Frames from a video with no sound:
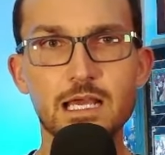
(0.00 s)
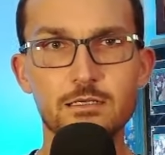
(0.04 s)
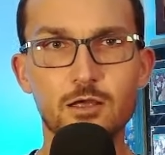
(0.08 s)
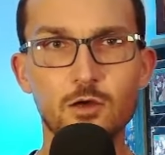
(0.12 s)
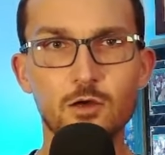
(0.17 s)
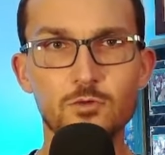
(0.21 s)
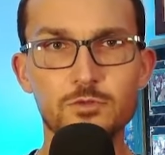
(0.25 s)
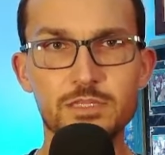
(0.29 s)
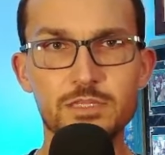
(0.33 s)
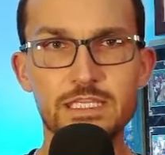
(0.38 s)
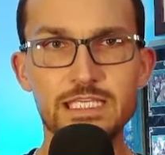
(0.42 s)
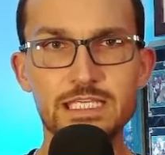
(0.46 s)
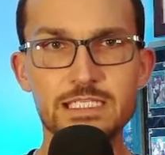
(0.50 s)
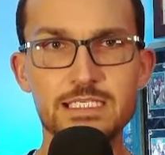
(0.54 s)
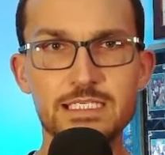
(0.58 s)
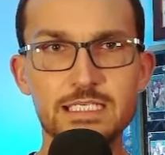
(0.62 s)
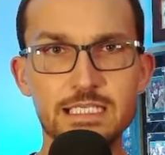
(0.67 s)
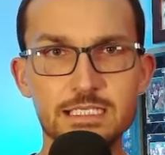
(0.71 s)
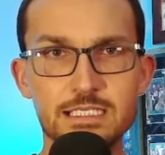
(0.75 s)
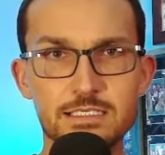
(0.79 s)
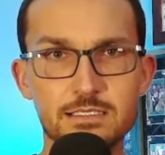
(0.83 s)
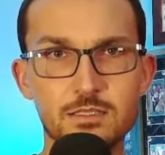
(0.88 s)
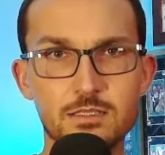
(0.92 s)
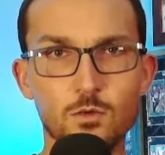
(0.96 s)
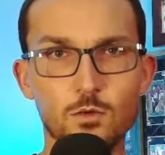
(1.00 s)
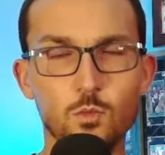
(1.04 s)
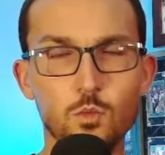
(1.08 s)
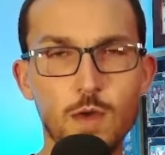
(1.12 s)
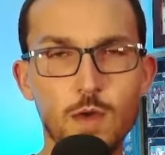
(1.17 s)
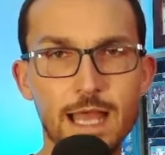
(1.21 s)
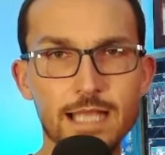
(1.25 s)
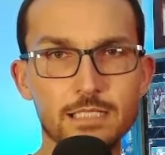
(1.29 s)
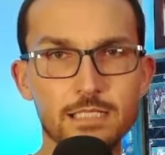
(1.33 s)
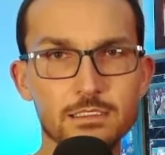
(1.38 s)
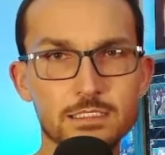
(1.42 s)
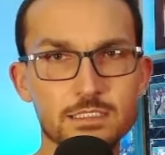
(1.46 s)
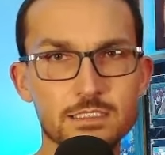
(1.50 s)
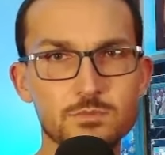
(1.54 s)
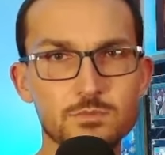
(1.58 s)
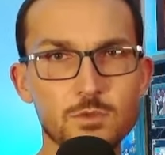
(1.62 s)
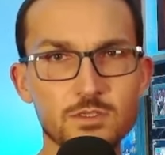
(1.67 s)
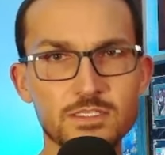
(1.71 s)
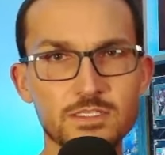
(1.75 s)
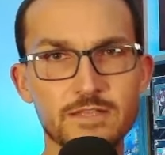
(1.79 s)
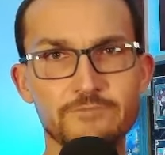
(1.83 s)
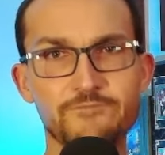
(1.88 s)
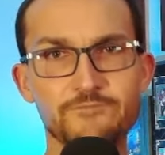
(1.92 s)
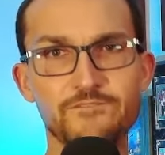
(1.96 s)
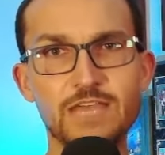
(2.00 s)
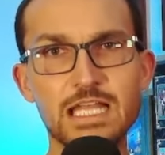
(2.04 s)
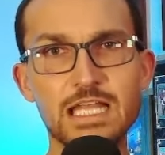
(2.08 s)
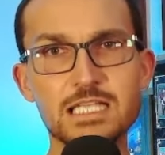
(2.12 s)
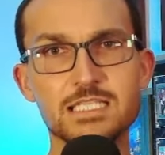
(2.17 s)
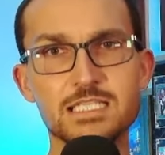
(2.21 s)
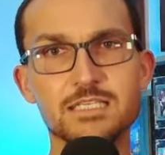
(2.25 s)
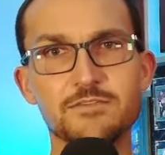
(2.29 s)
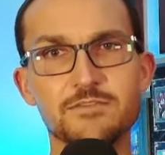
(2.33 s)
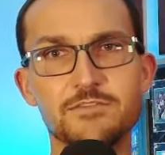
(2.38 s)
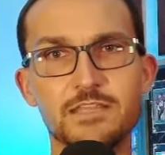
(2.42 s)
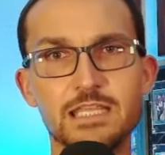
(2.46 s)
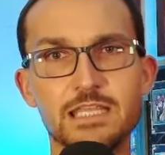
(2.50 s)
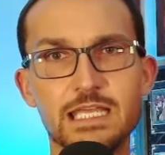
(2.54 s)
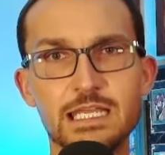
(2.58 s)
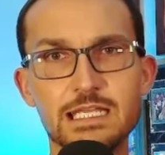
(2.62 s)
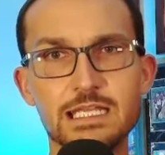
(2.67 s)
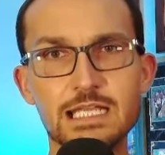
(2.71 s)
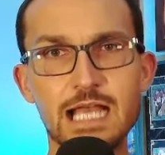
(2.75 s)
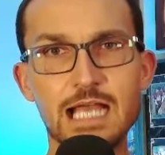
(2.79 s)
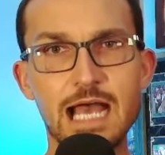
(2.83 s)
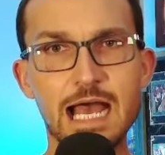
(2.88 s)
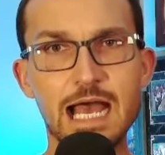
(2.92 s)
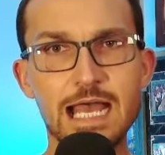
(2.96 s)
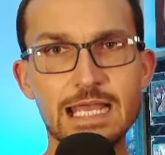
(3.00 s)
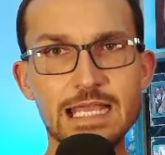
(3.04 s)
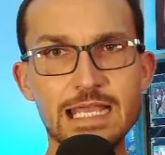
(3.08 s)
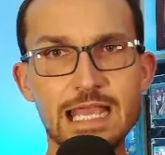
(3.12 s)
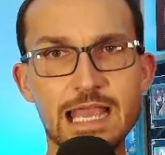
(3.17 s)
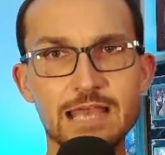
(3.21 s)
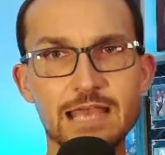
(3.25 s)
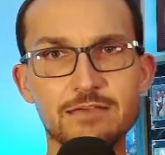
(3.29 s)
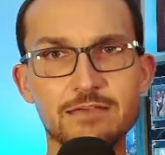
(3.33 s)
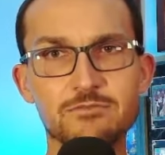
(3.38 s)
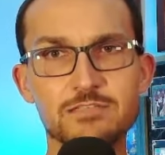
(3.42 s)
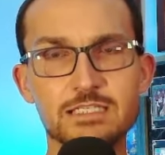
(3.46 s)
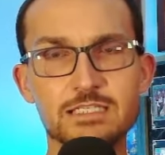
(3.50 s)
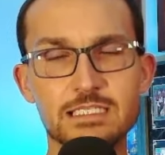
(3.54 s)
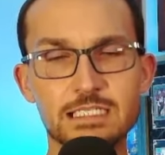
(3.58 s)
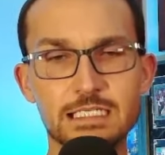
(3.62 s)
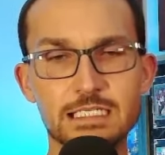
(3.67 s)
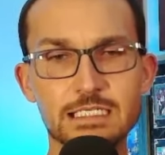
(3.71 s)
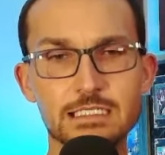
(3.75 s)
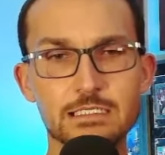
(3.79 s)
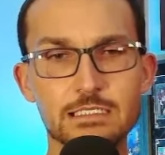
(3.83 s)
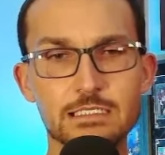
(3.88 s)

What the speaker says: Oh, this is the wildest, most offensive thing I have seen.